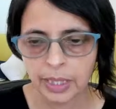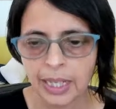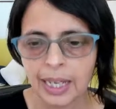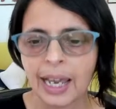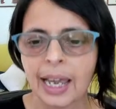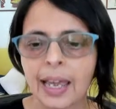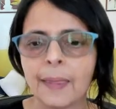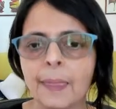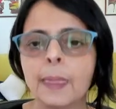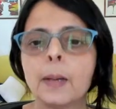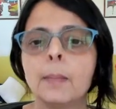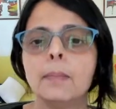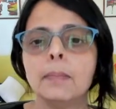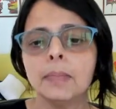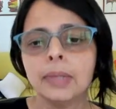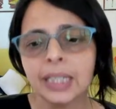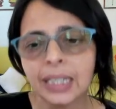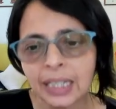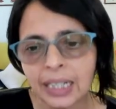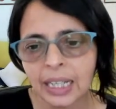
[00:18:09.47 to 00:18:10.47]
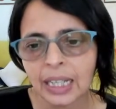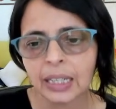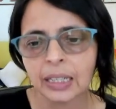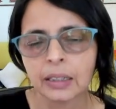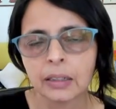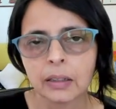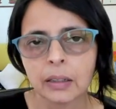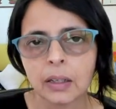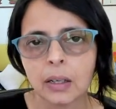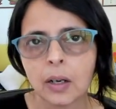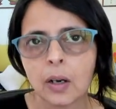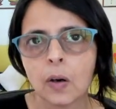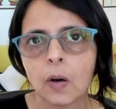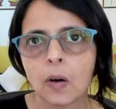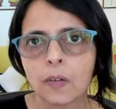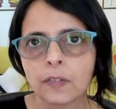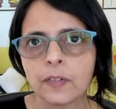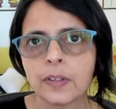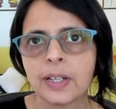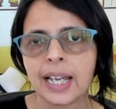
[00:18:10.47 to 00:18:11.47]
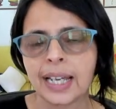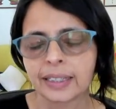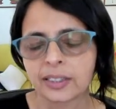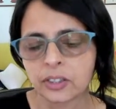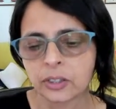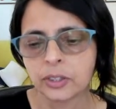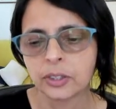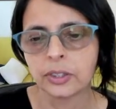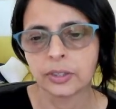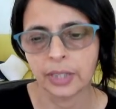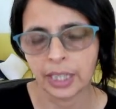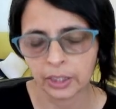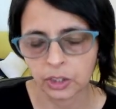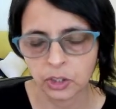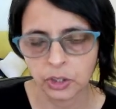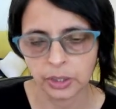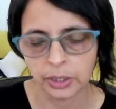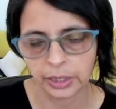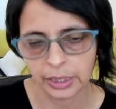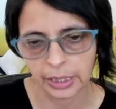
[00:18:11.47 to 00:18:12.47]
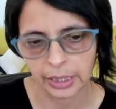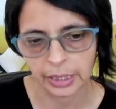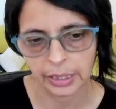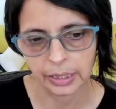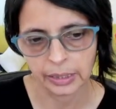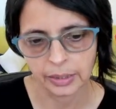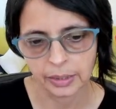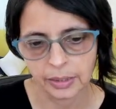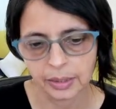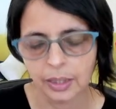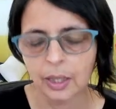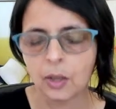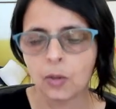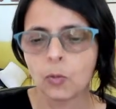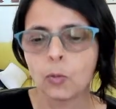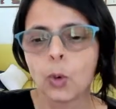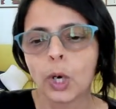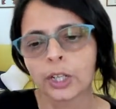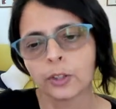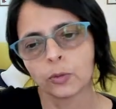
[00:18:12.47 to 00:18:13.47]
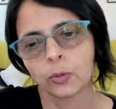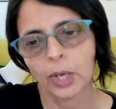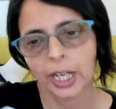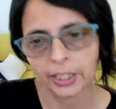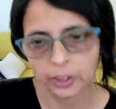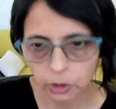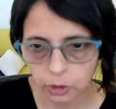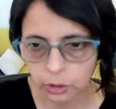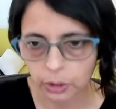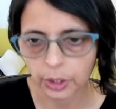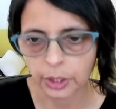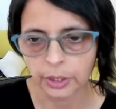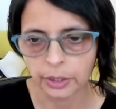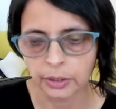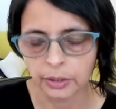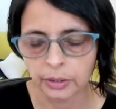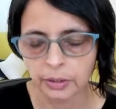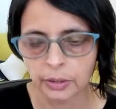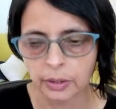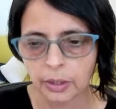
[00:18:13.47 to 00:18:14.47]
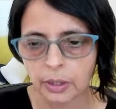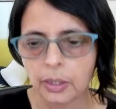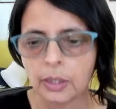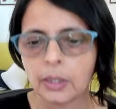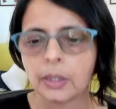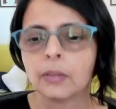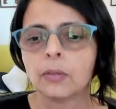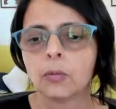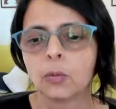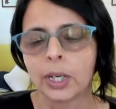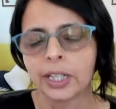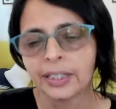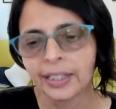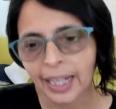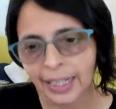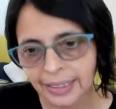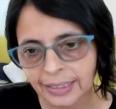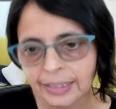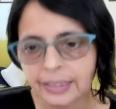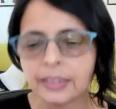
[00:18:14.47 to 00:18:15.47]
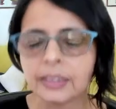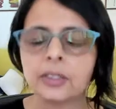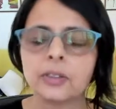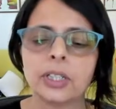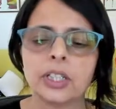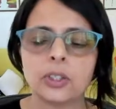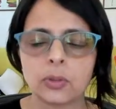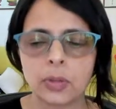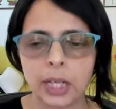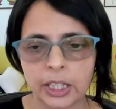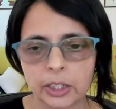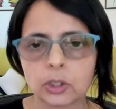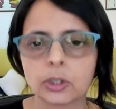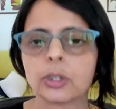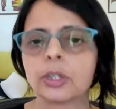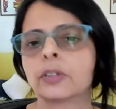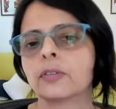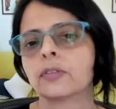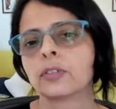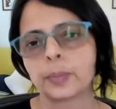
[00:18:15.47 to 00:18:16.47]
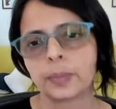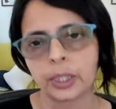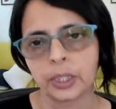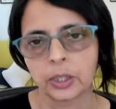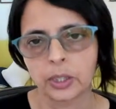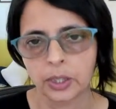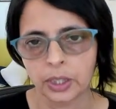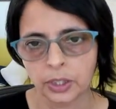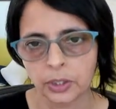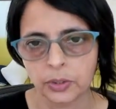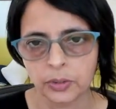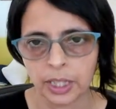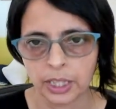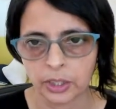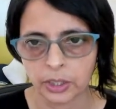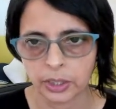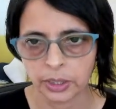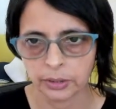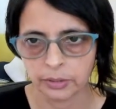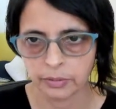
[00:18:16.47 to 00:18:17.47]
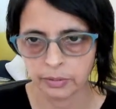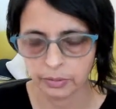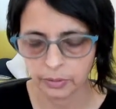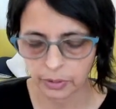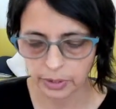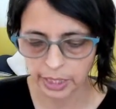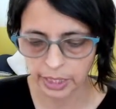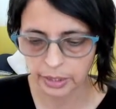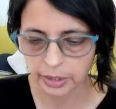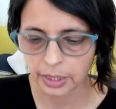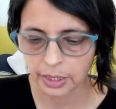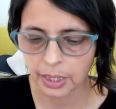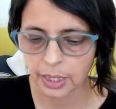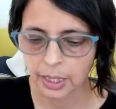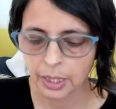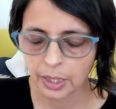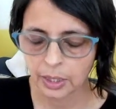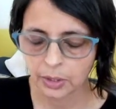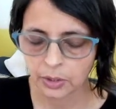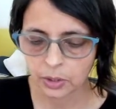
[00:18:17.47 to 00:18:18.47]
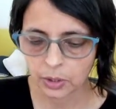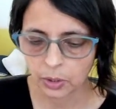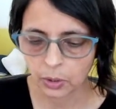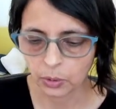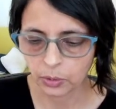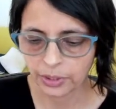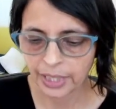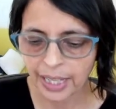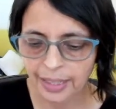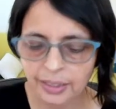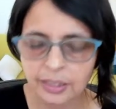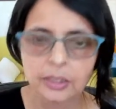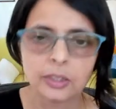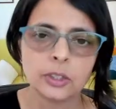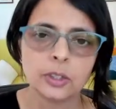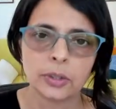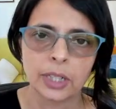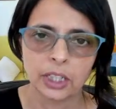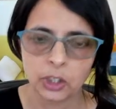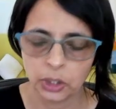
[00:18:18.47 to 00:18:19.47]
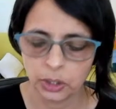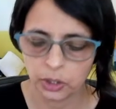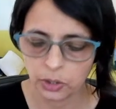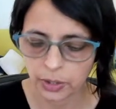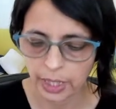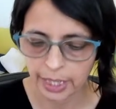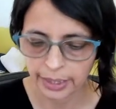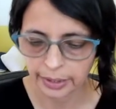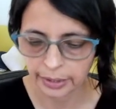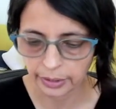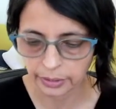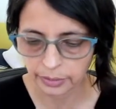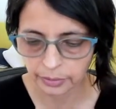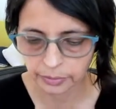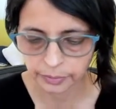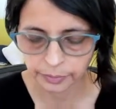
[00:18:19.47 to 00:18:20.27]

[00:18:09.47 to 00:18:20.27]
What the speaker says: And the meaning of next direction is 1 right turn, 190 degrees right turn from the current direction, okay? So that's the direction tracking.